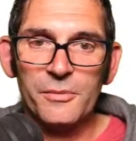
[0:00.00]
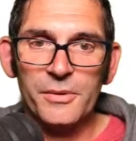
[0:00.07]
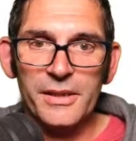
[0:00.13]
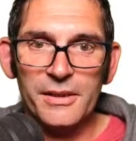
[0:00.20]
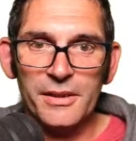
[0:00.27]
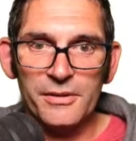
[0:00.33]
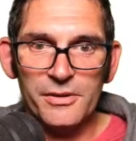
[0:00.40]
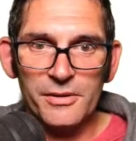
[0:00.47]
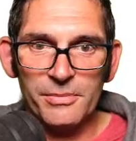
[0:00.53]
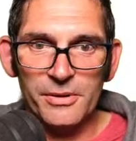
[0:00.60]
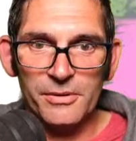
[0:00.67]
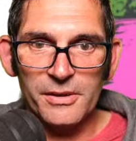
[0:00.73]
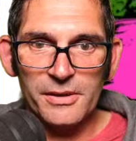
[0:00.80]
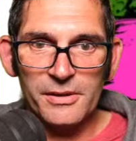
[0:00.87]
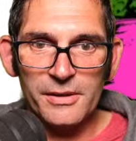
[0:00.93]
the windows, to be
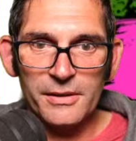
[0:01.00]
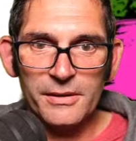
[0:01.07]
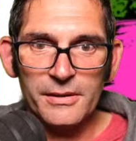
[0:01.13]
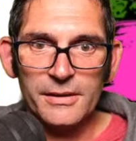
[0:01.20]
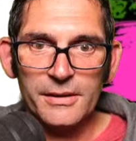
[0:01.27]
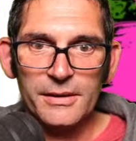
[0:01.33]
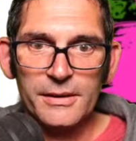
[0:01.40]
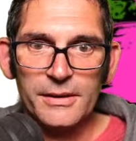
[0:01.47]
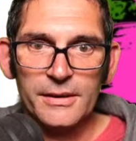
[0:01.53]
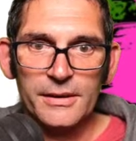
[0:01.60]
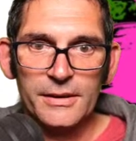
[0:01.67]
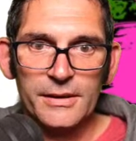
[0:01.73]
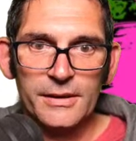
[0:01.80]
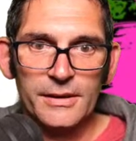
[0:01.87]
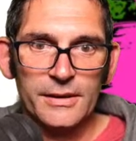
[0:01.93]
honest.
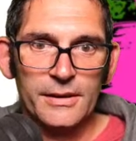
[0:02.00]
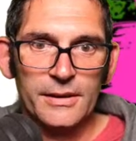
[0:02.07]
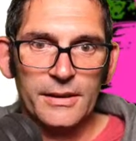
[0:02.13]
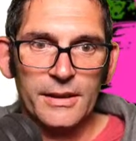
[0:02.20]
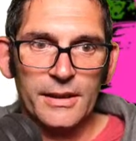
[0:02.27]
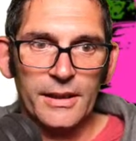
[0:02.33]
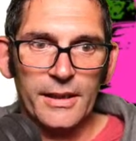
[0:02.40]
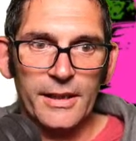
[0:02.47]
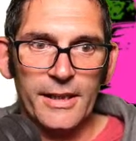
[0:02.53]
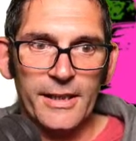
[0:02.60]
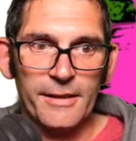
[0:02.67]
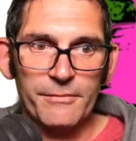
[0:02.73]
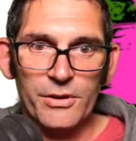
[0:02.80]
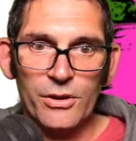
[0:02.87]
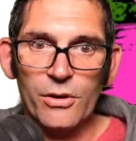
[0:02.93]

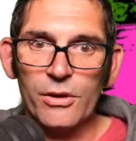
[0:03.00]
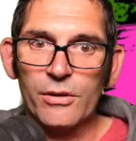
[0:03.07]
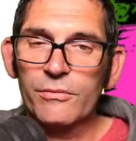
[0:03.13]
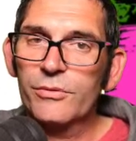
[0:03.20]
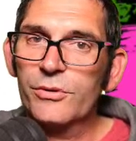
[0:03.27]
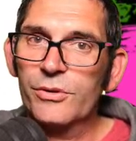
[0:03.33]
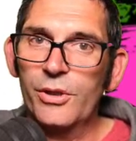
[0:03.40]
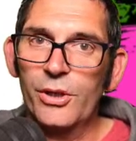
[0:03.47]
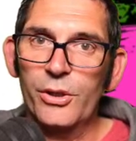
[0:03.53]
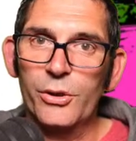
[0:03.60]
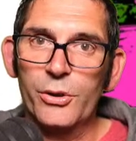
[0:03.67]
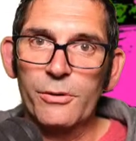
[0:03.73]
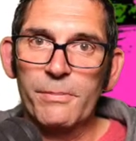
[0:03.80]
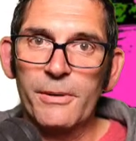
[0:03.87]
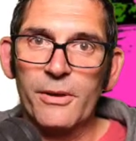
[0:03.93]
You got a
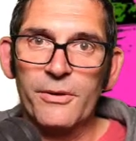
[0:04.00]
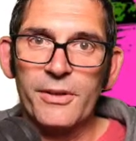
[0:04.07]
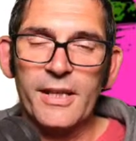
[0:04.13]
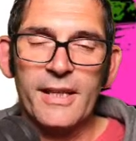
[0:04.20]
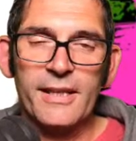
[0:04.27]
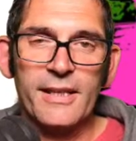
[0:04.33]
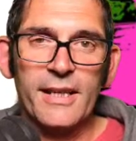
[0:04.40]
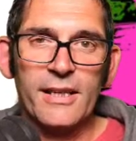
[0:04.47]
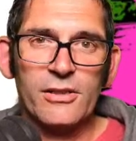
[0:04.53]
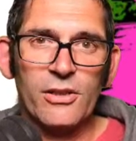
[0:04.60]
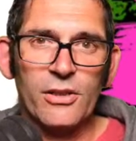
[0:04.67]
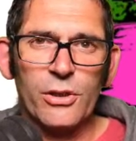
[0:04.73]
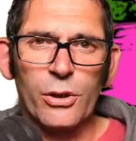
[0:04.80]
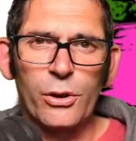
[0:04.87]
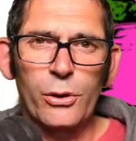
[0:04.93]
good bit on the end there. It's
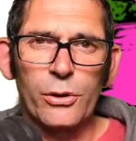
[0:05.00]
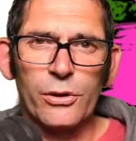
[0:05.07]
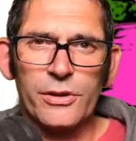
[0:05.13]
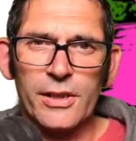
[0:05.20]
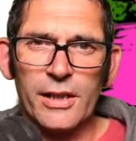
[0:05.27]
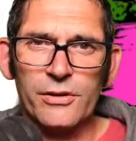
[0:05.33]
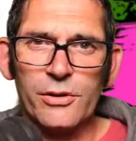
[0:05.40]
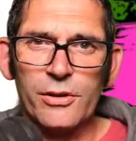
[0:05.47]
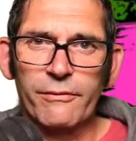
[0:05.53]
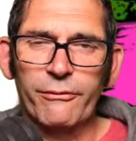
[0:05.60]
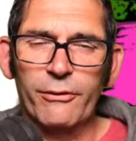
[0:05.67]
like a hook, so it's good